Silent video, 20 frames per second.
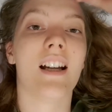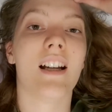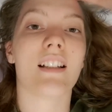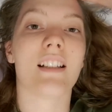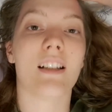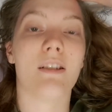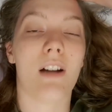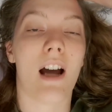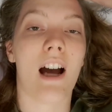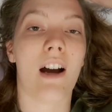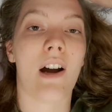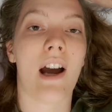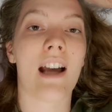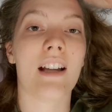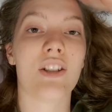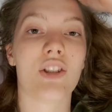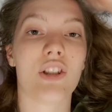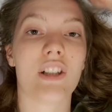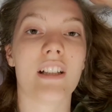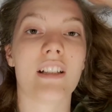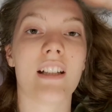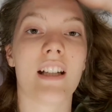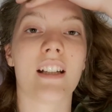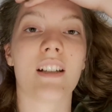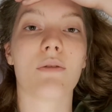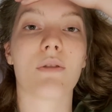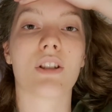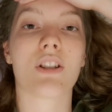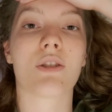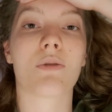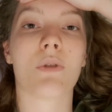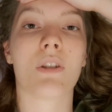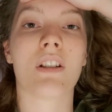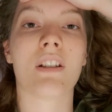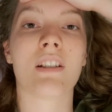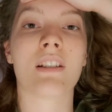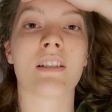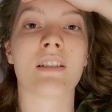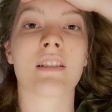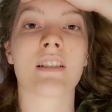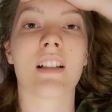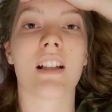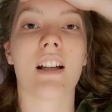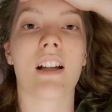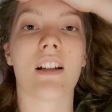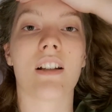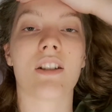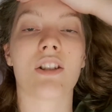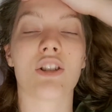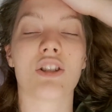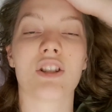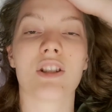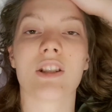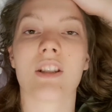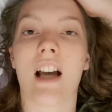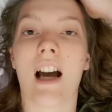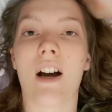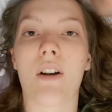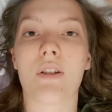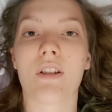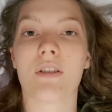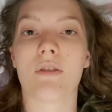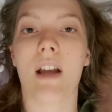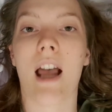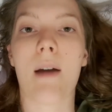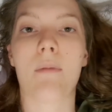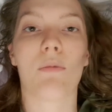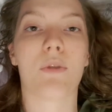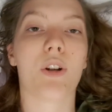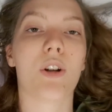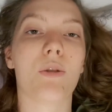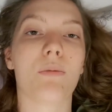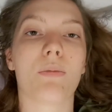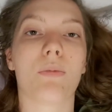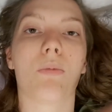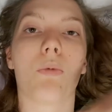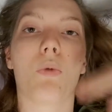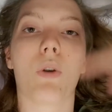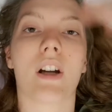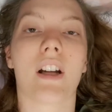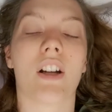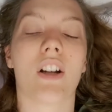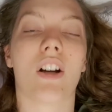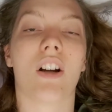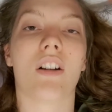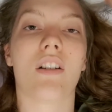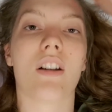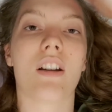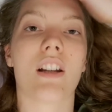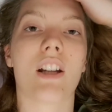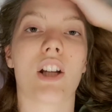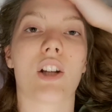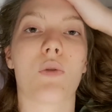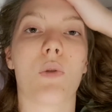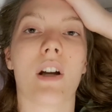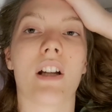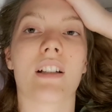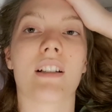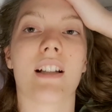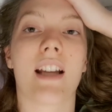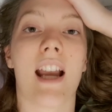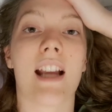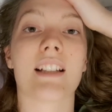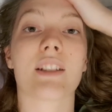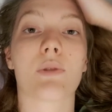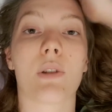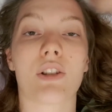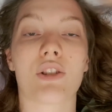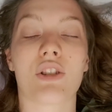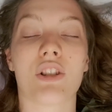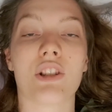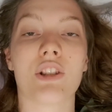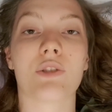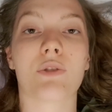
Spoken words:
did our SGT, which was just our M group working on the case questions